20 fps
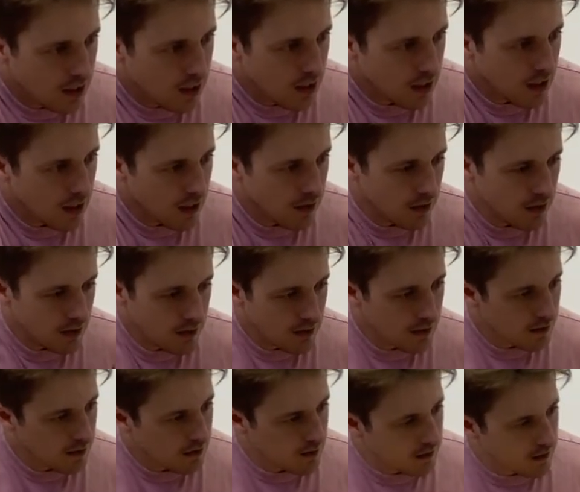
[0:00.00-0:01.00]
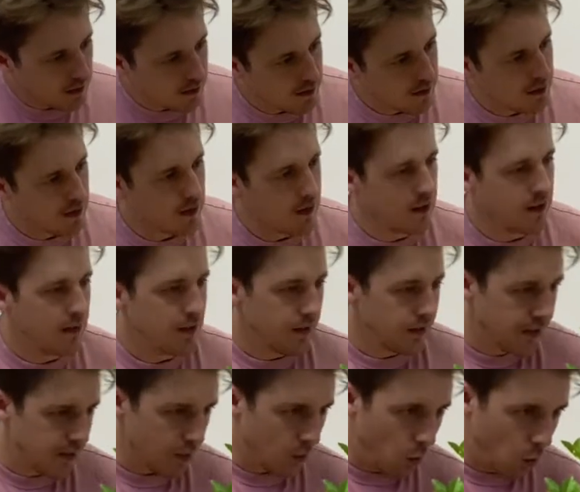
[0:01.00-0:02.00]
here.
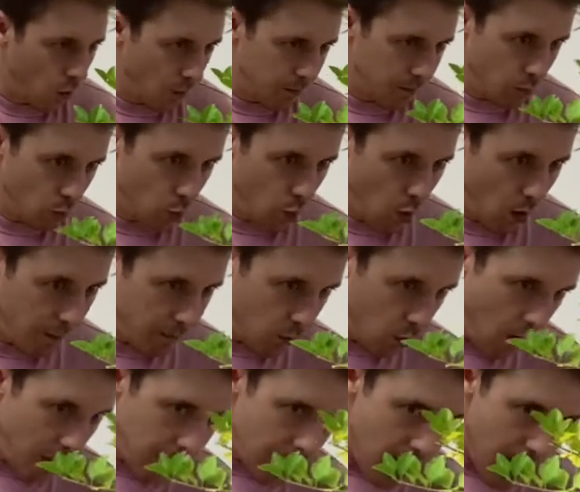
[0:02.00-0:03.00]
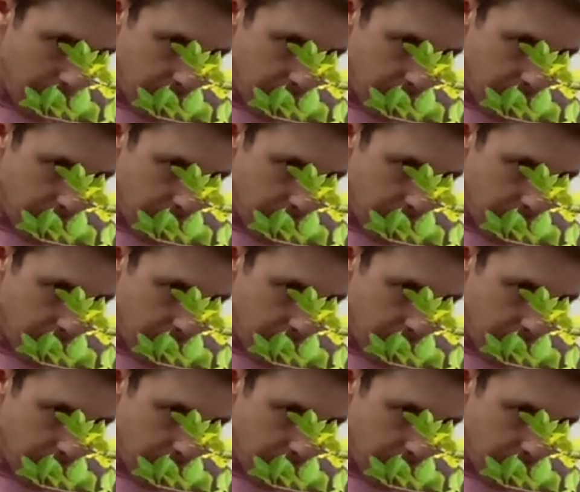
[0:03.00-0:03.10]
Whoop, whoop, whoop, whoop,